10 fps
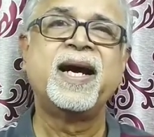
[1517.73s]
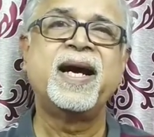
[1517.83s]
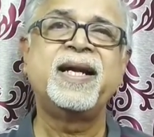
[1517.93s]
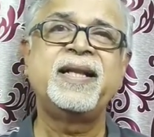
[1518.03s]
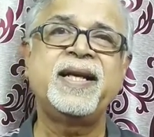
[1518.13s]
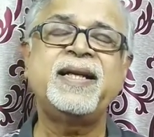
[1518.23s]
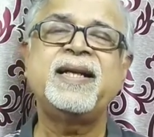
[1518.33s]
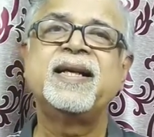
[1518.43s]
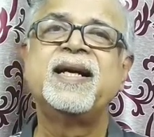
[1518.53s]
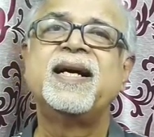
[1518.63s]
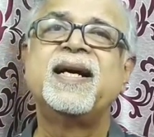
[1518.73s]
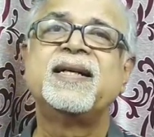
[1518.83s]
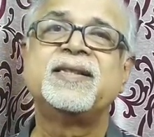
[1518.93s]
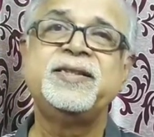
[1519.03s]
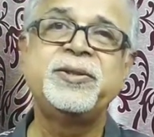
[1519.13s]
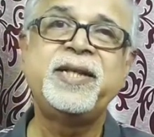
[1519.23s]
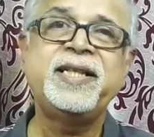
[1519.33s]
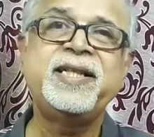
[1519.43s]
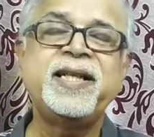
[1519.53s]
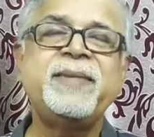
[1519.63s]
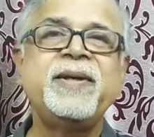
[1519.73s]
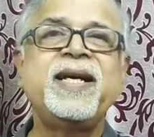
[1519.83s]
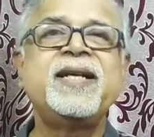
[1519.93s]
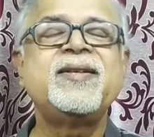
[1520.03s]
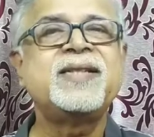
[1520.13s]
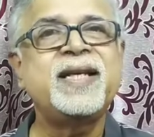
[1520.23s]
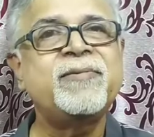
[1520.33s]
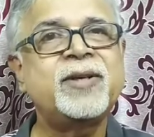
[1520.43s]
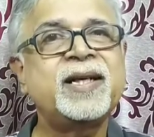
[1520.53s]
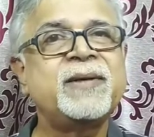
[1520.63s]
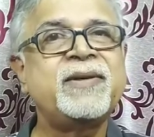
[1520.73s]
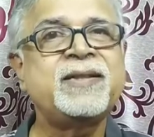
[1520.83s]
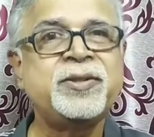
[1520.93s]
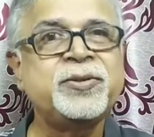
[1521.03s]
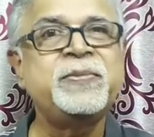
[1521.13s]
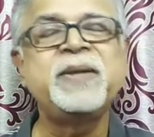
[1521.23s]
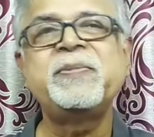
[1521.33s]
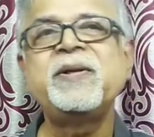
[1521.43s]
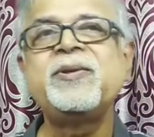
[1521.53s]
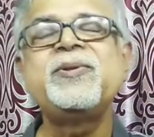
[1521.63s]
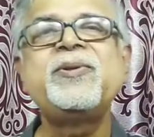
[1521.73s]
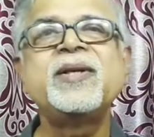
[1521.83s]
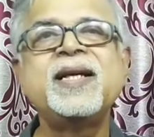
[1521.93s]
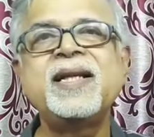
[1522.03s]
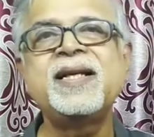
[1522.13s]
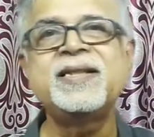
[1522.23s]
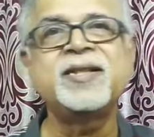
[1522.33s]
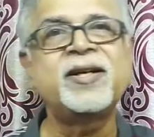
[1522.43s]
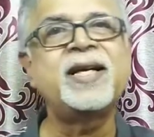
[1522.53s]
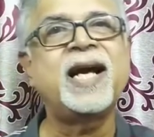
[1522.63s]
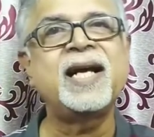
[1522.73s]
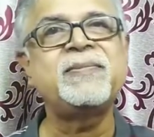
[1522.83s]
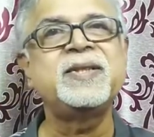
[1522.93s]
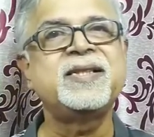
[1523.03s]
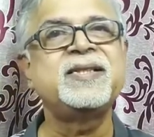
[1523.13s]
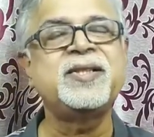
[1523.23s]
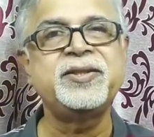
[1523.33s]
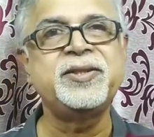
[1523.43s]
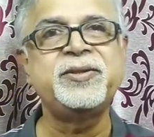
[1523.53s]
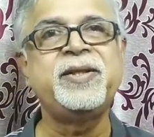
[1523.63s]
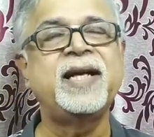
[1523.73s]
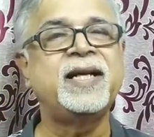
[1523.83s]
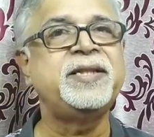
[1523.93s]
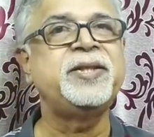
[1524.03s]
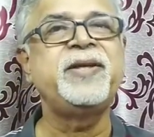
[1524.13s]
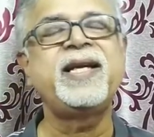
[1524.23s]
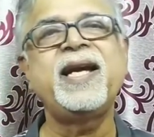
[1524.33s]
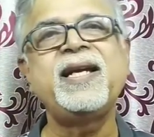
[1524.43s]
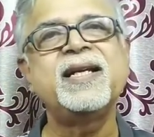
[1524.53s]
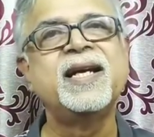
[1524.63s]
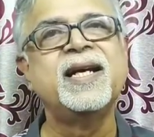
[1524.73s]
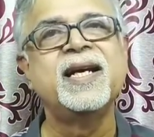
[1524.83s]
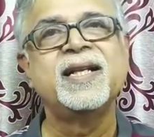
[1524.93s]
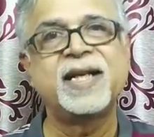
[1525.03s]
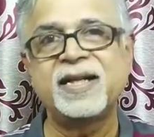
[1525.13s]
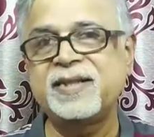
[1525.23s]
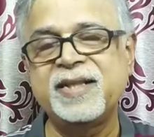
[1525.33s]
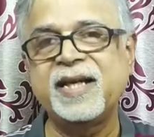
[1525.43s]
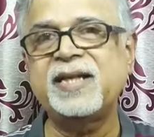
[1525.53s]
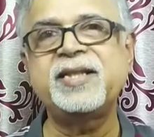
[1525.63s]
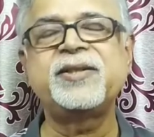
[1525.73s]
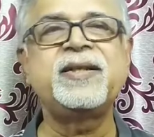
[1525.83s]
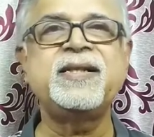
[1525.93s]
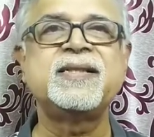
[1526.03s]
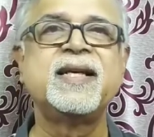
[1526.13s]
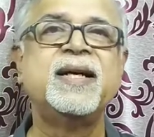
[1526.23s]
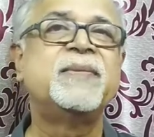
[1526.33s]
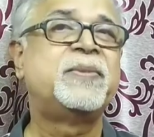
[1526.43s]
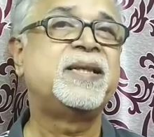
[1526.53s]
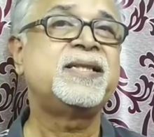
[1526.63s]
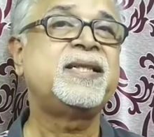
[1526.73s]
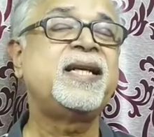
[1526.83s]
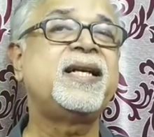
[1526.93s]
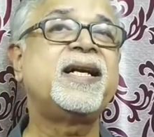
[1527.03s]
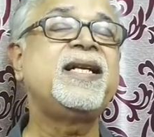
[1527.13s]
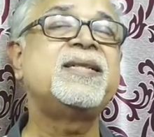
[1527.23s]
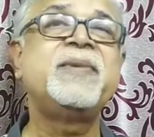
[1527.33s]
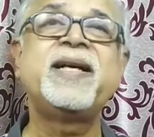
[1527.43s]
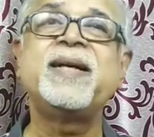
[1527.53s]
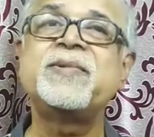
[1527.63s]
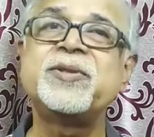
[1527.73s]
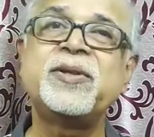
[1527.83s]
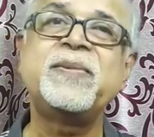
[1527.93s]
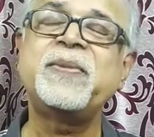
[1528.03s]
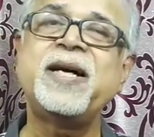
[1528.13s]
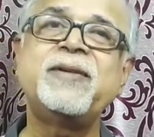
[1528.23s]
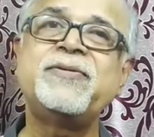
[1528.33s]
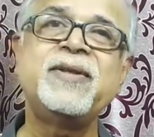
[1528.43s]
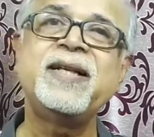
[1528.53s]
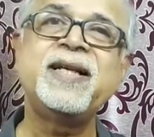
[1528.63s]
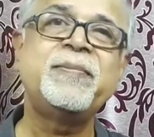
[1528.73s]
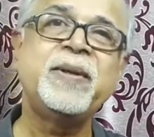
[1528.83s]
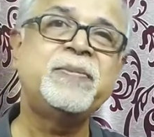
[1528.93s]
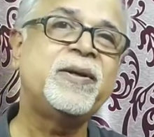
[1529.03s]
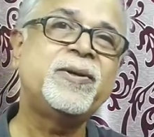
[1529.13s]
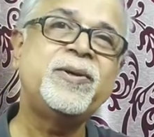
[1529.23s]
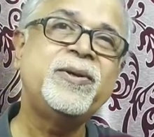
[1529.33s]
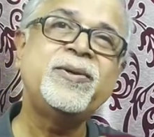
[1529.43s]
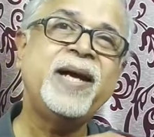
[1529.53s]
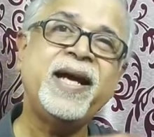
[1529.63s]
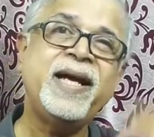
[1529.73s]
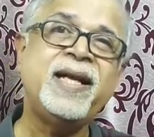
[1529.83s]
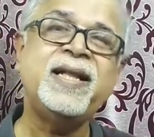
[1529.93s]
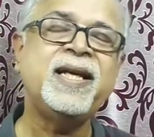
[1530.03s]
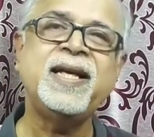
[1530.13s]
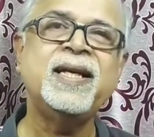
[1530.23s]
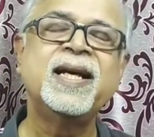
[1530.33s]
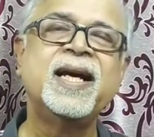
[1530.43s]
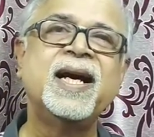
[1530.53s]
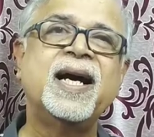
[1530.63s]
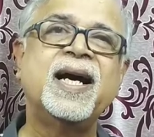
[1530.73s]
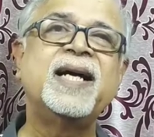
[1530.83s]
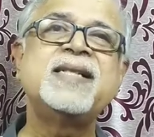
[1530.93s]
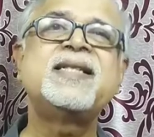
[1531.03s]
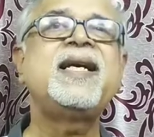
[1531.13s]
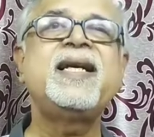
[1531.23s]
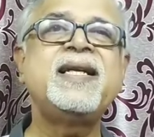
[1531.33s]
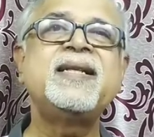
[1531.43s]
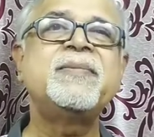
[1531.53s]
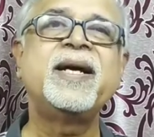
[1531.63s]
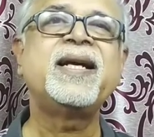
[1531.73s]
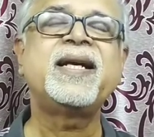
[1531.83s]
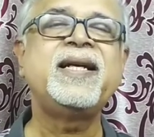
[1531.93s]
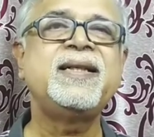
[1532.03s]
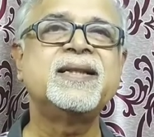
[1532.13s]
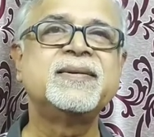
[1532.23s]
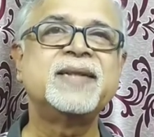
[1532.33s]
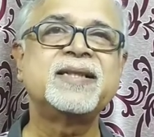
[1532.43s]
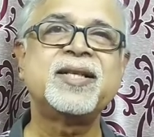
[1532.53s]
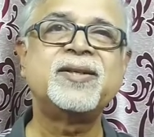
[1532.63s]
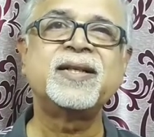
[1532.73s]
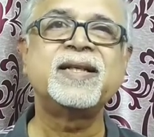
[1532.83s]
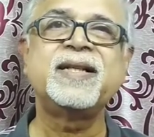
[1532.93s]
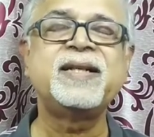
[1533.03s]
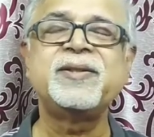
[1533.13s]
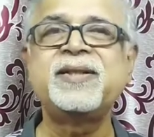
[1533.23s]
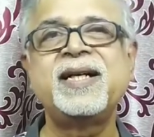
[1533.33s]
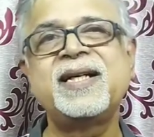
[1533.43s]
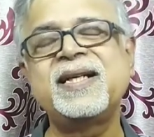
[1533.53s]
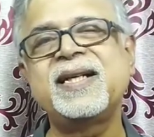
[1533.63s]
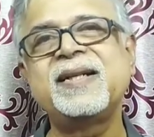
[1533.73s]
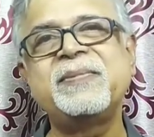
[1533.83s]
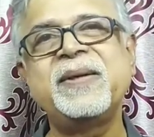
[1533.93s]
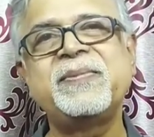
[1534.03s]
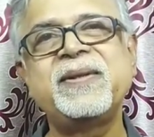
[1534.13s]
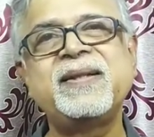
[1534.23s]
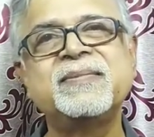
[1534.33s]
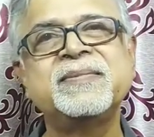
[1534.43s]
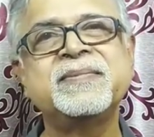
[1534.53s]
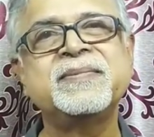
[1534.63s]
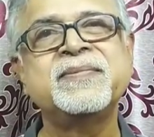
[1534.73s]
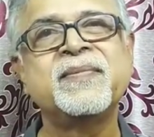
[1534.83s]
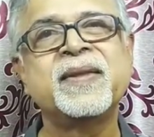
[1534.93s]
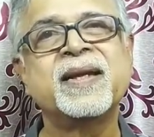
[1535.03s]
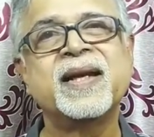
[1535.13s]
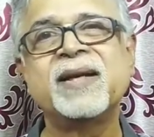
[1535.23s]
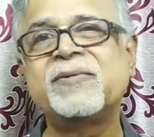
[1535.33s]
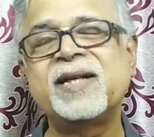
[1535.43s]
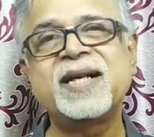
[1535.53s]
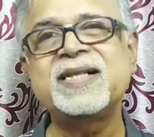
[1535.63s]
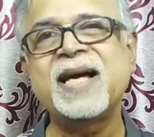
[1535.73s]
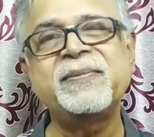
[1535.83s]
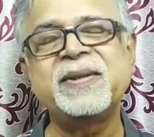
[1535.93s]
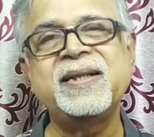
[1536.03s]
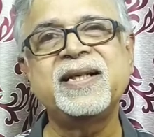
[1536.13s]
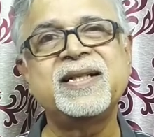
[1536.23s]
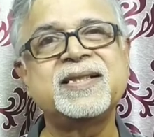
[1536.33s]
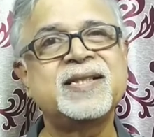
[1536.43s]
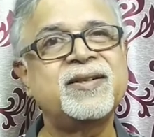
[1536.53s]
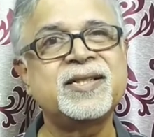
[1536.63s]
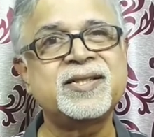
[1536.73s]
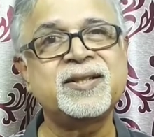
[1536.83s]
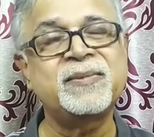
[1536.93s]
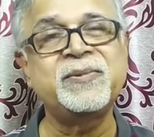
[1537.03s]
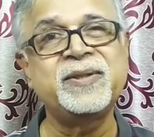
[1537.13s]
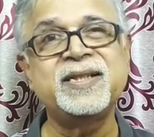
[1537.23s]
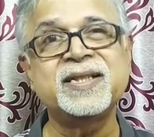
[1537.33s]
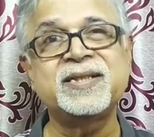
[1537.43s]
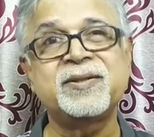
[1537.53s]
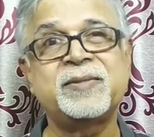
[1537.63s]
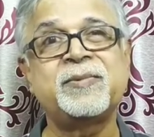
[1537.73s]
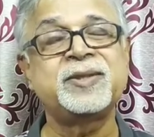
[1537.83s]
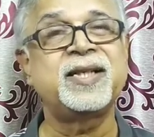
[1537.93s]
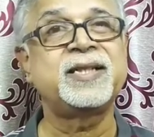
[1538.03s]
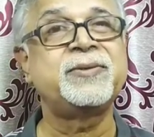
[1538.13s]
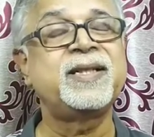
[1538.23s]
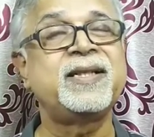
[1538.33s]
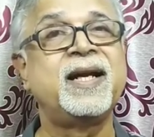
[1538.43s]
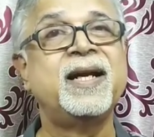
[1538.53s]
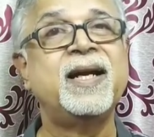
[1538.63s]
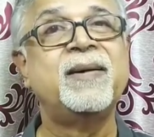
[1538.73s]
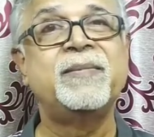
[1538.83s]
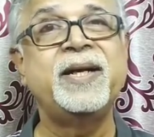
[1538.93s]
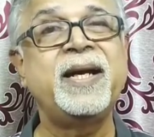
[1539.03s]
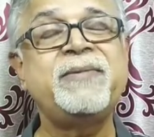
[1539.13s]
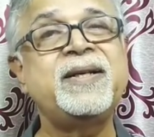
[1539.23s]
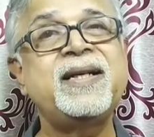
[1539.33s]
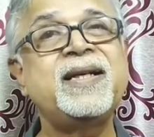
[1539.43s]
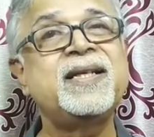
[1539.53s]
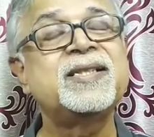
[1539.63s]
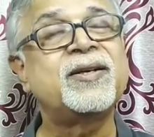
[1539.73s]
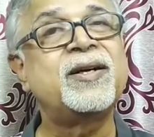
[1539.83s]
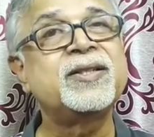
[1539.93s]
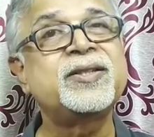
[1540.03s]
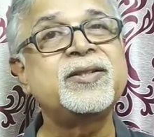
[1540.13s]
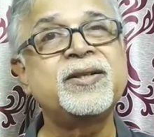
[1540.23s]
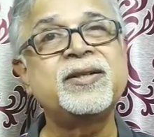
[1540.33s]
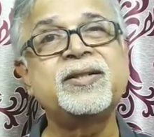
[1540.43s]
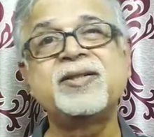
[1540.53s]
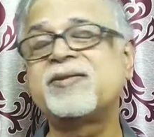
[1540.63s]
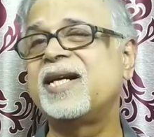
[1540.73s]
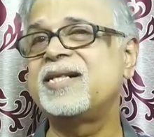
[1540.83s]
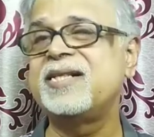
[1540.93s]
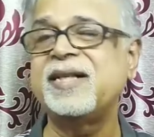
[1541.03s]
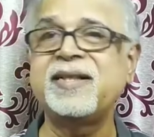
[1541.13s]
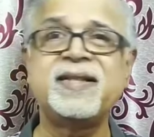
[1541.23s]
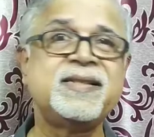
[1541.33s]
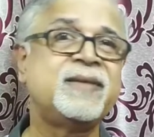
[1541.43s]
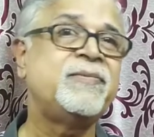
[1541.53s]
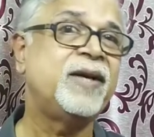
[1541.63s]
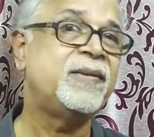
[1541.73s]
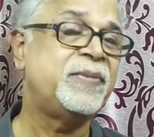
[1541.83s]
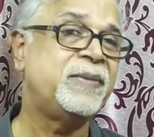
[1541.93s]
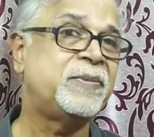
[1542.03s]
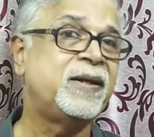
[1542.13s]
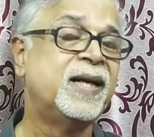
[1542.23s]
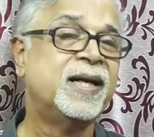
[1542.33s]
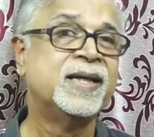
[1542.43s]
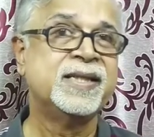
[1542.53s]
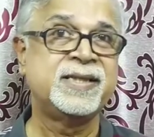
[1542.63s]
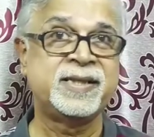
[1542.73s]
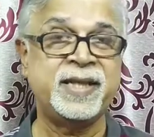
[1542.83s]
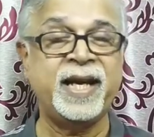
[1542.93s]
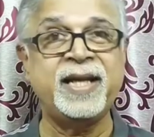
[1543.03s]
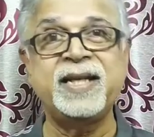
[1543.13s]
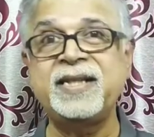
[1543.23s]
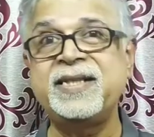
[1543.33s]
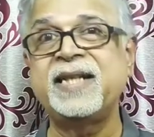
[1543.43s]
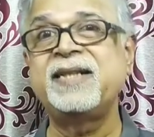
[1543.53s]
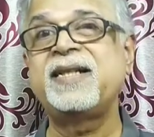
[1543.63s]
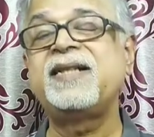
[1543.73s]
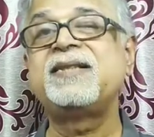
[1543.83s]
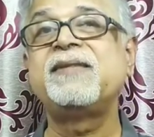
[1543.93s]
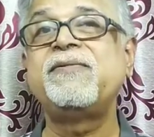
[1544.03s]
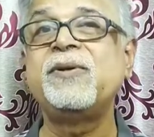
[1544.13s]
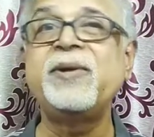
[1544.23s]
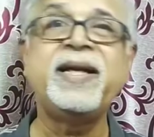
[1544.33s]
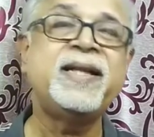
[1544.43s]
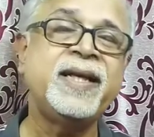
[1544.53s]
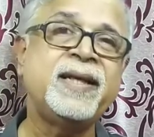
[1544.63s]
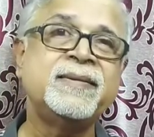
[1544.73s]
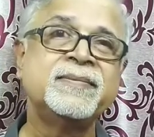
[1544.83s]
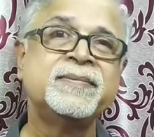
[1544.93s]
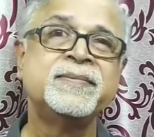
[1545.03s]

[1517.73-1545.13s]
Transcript: And then judiciary began to say, whatever two people do together is not our business to adjudicate. That is their choice. Personal rights became so powerful that people could do anything and say it is my right. as long as I don't hurt other people. And what has happened? It has not stopped with just homosexual behavior. It's also gone to transgenderism, where people say that gender is a fluid thing.